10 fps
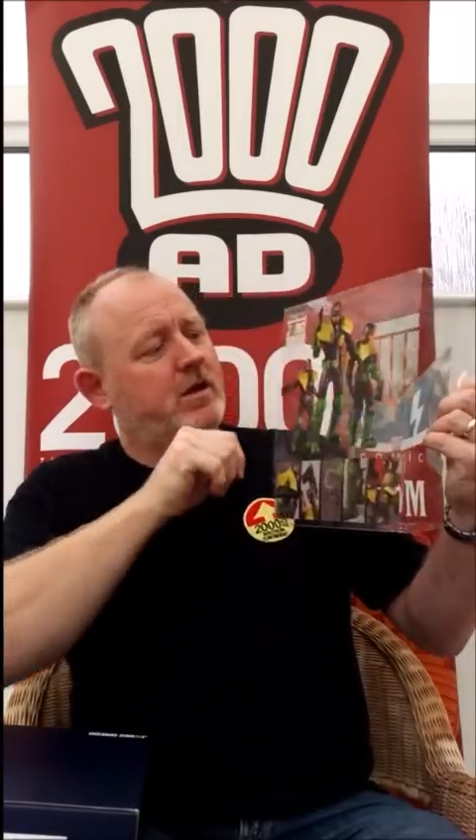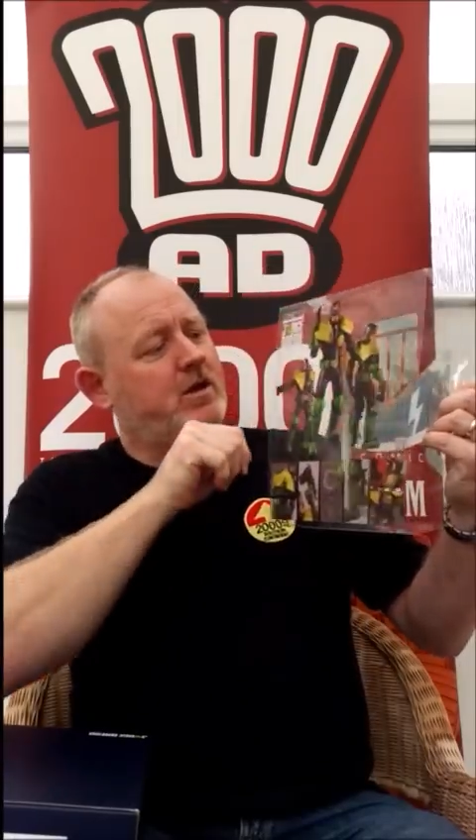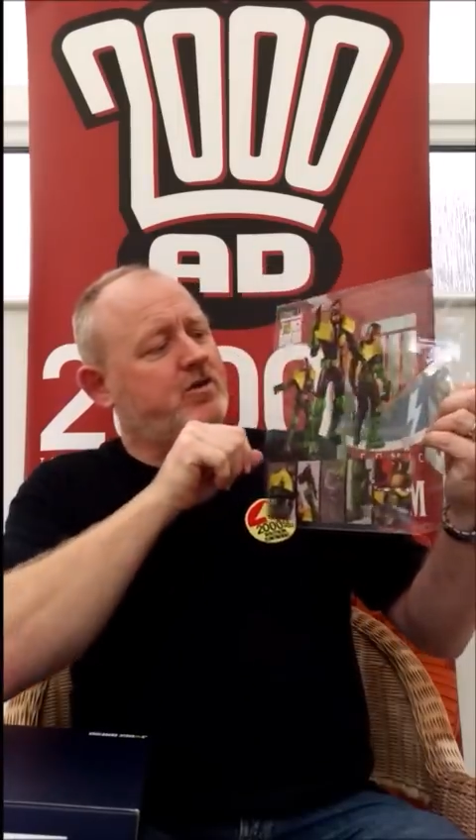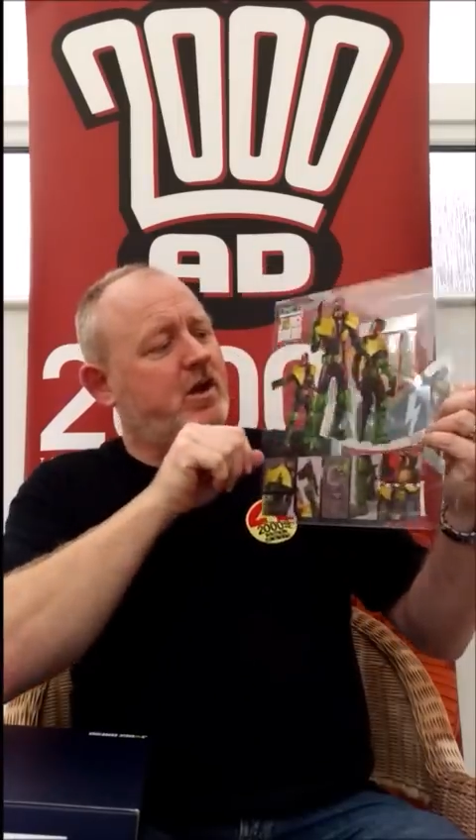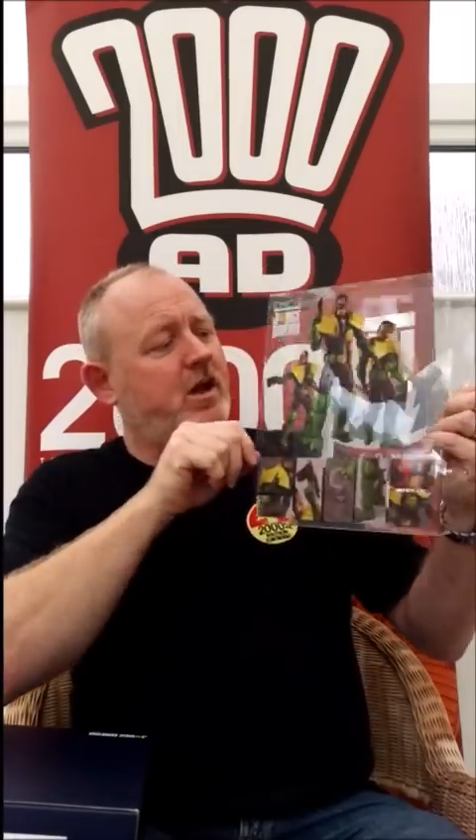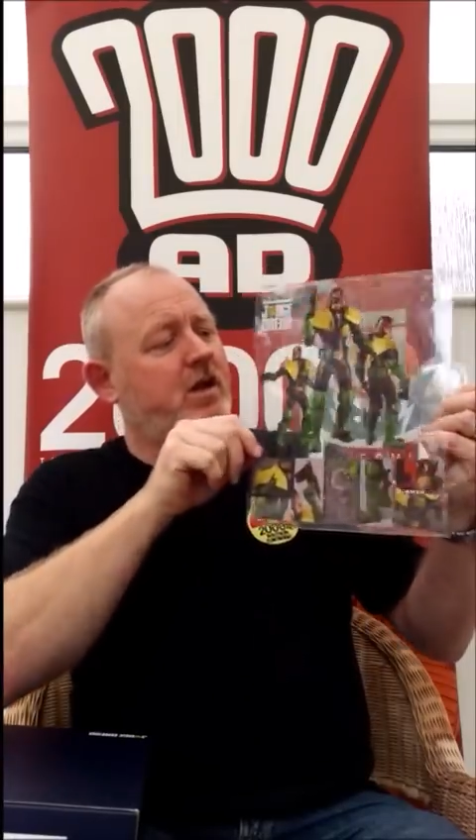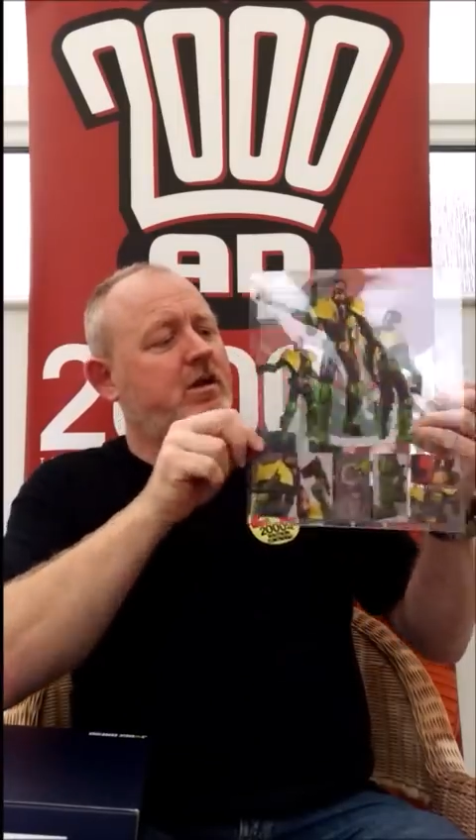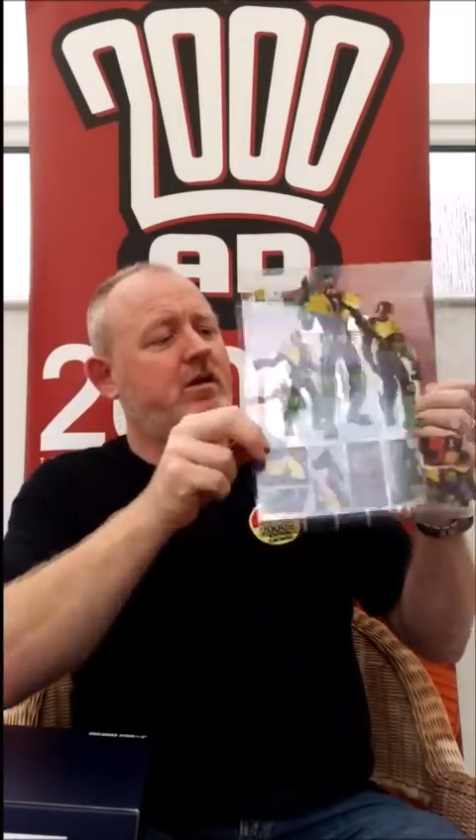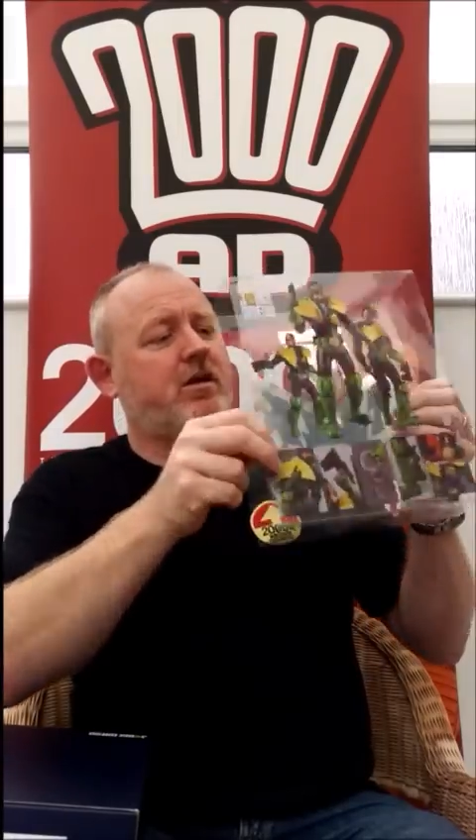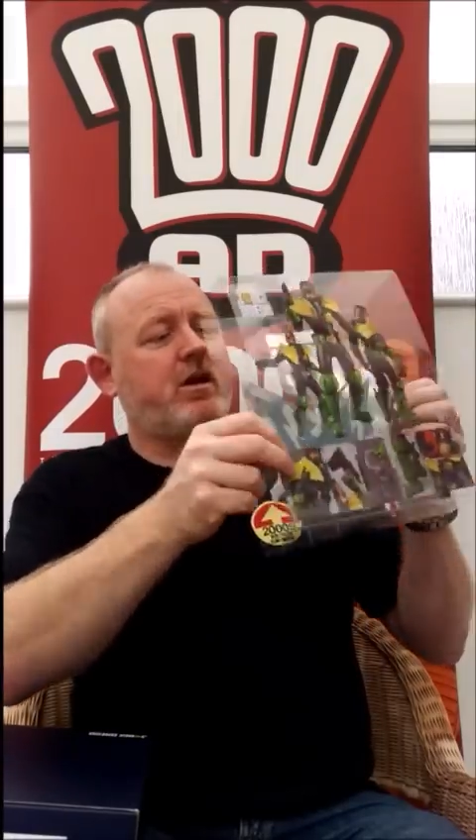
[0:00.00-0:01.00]
it's a
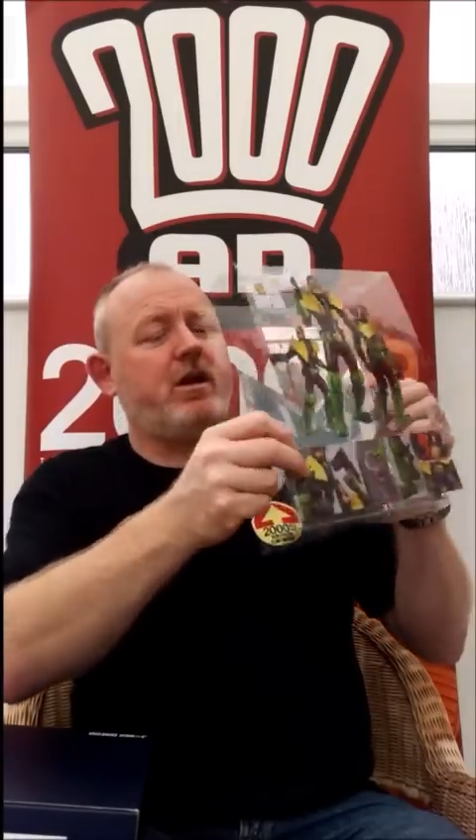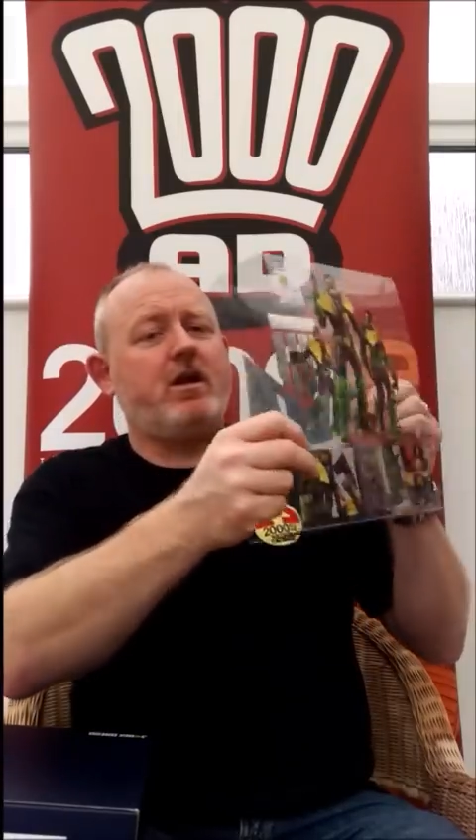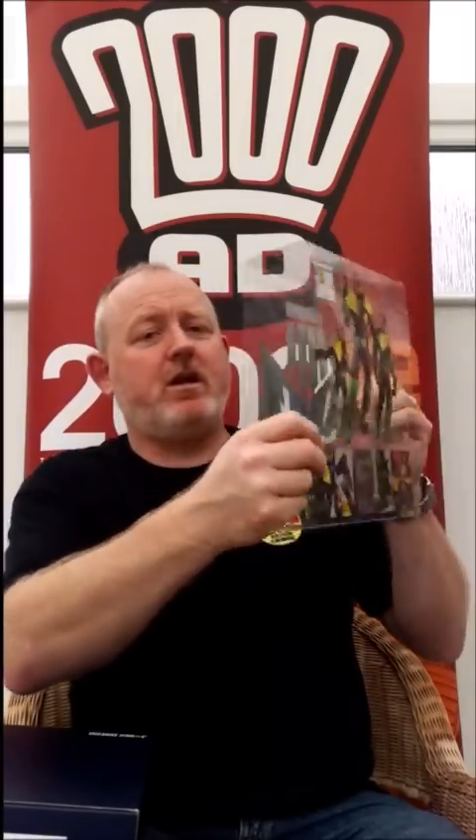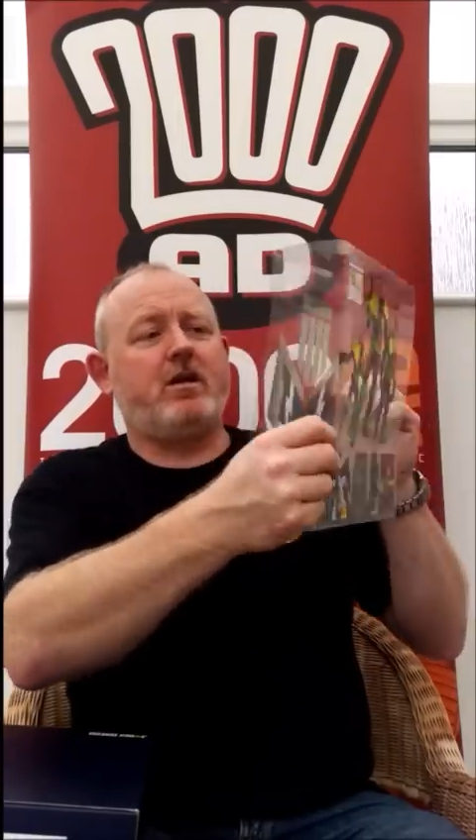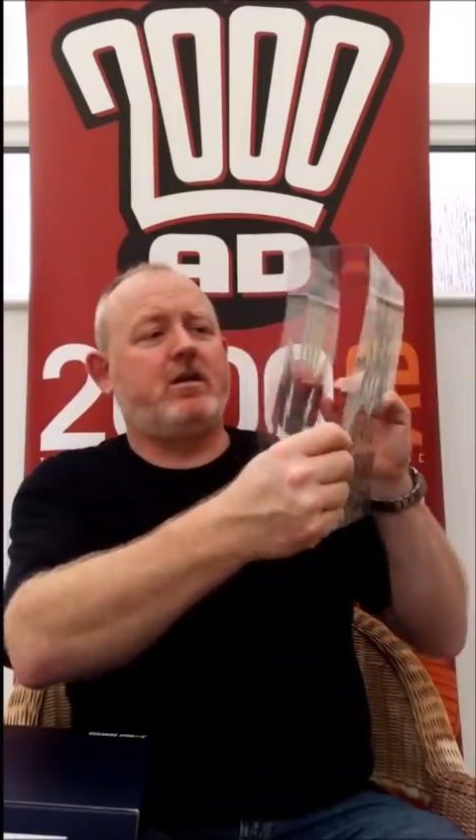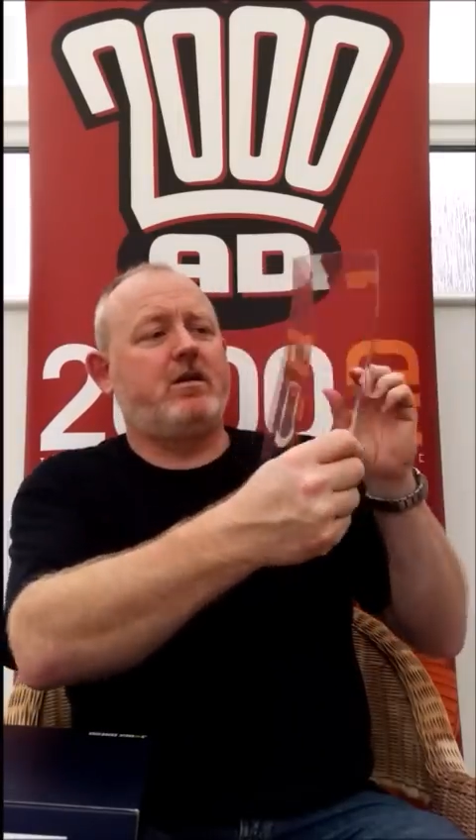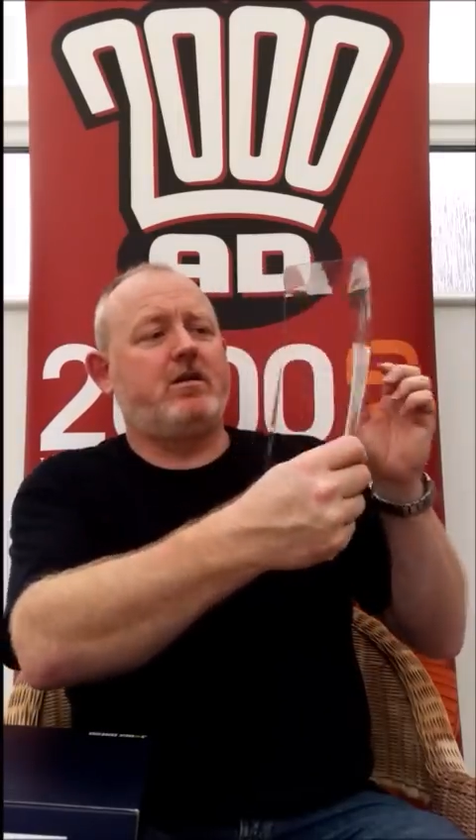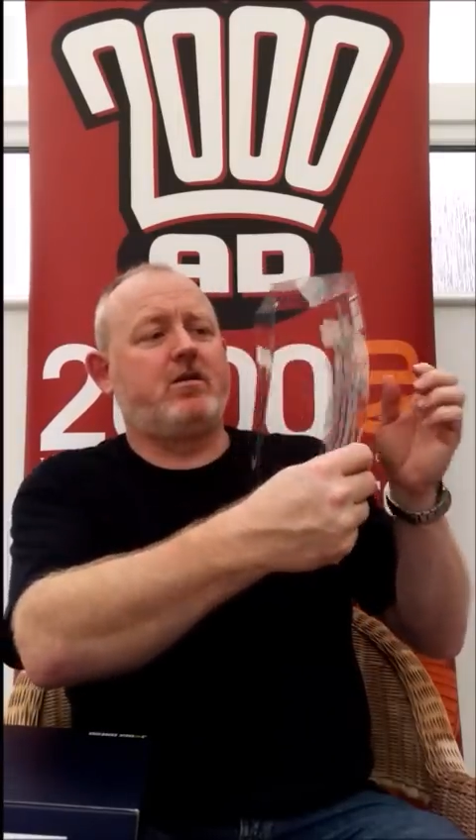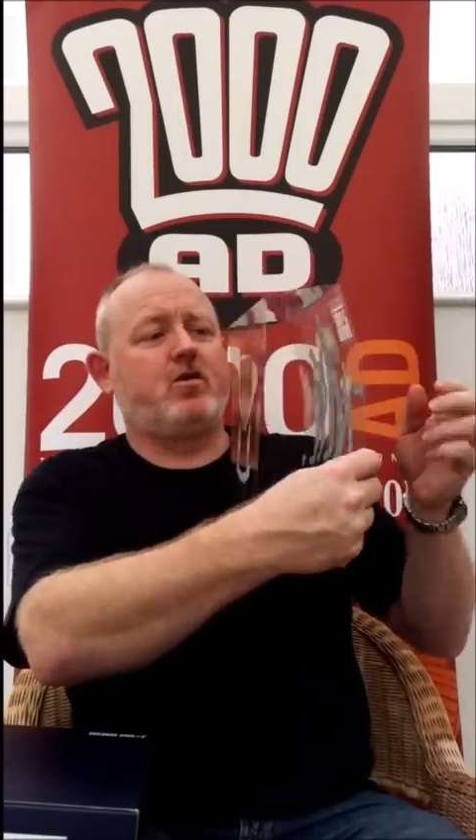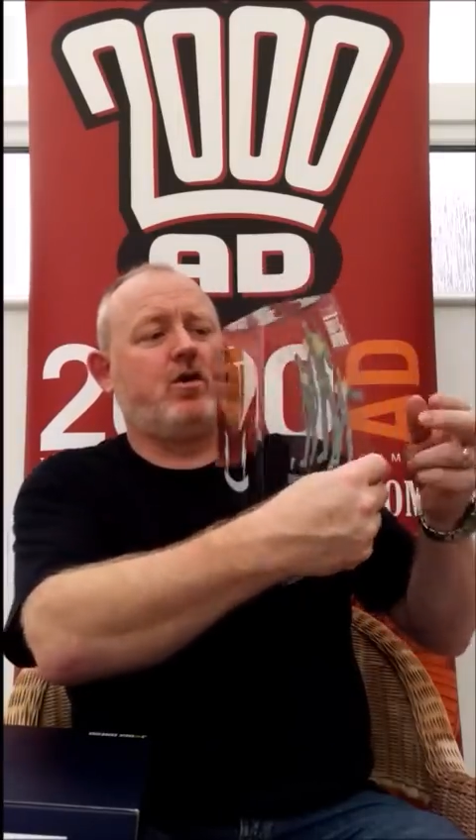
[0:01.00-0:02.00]
clear
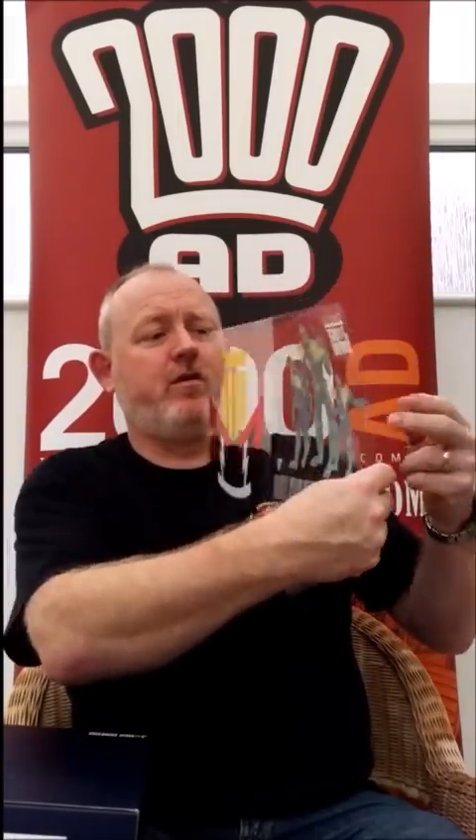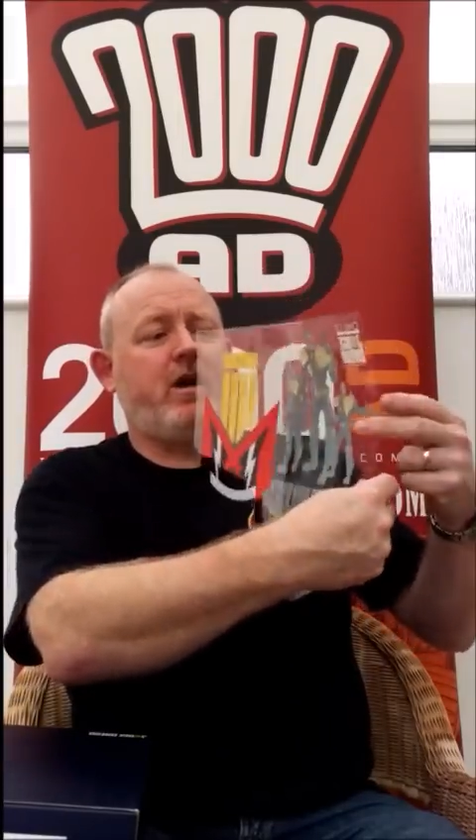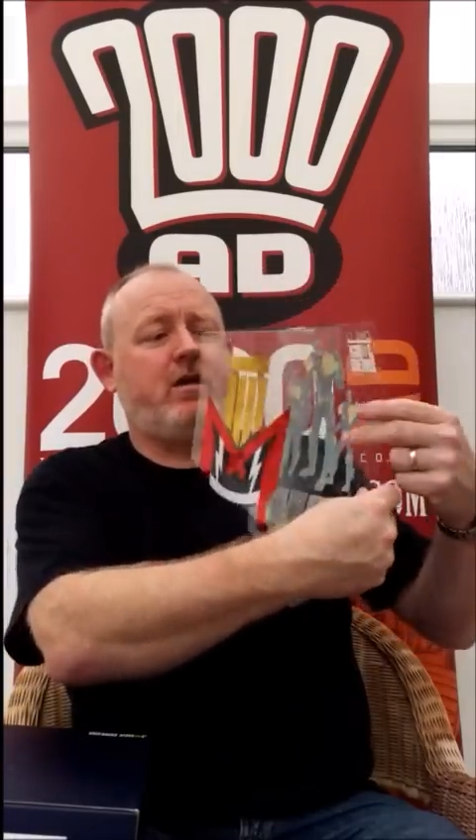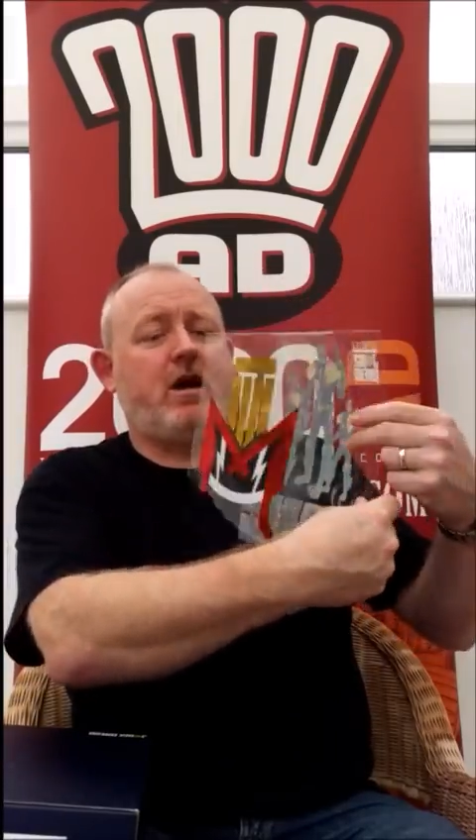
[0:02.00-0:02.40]
cover.